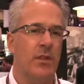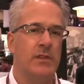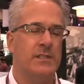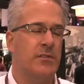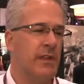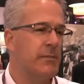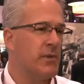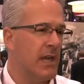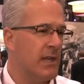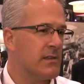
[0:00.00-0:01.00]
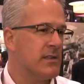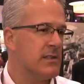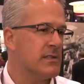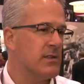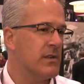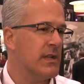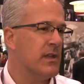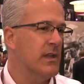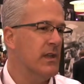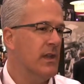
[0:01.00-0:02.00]
who has a great product in the Sony
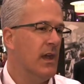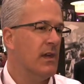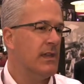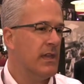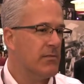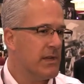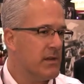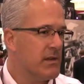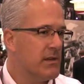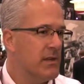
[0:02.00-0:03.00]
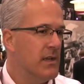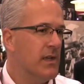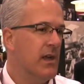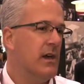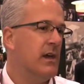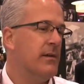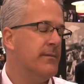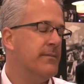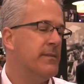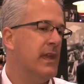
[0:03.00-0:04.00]
uh, e-reader,
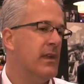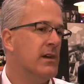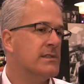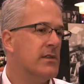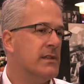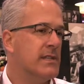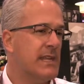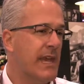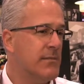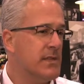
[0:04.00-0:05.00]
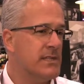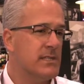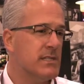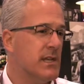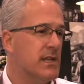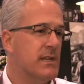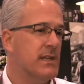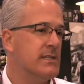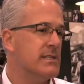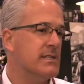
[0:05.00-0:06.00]
um, and also on the tablets.
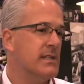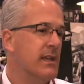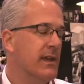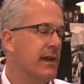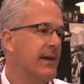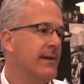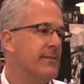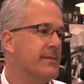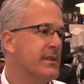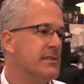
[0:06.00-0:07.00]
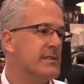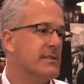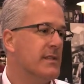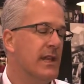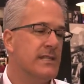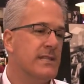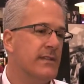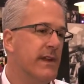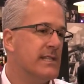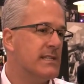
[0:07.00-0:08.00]
Uh, it's um, there's lots of
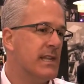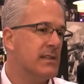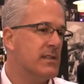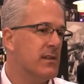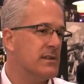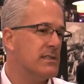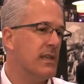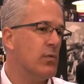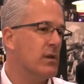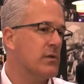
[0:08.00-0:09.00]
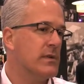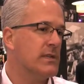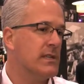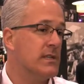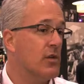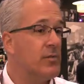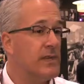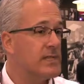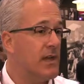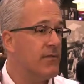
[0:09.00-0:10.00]
devices that, as long as they work with the Adobe
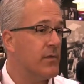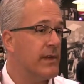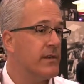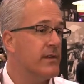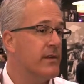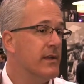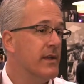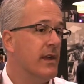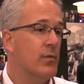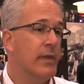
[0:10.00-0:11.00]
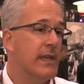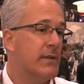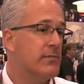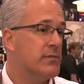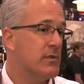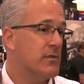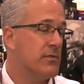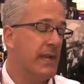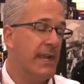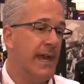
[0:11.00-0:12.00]
software, um, we can
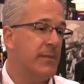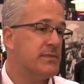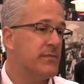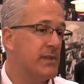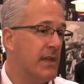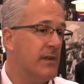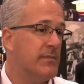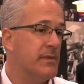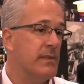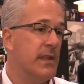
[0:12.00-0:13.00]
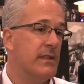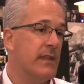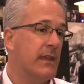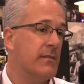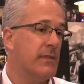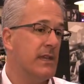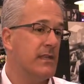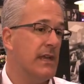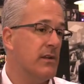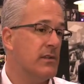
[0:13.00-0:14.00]
create apps for them, and, and they can be
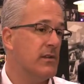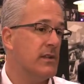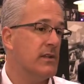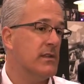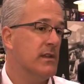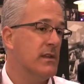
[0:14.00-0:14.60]
downloaded